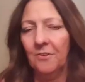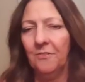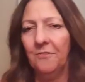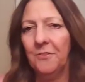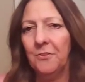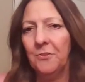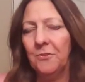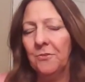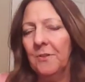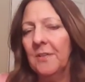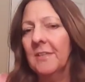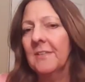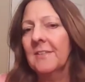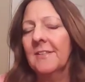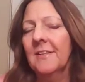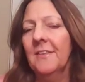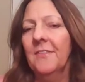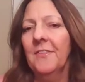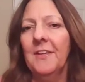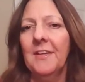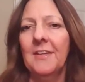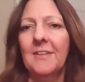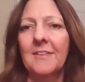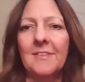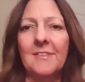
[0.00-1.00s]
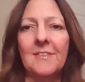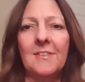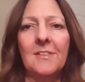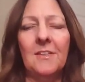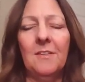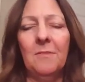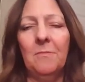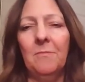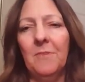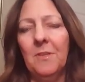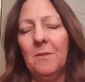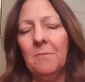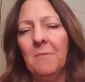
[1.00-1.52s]
a few drinks and things,
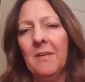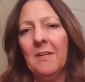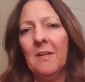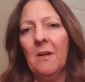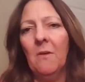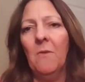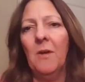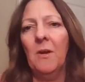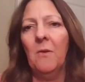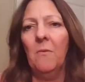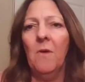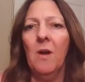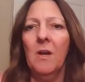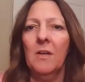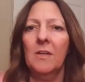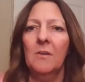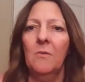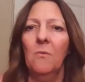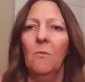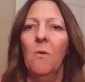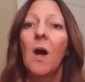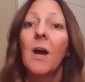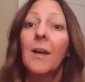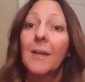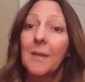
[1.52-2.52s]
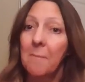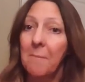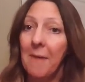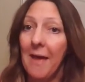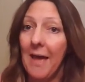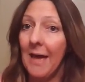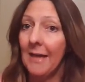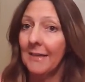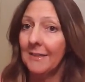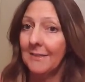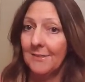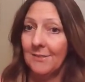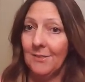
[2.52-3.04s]
you may not want to walk it
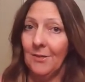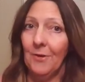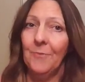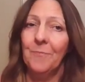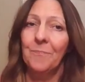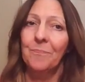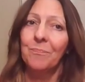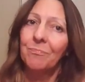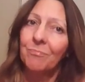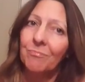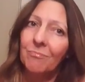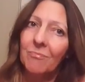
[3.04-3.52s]
back. So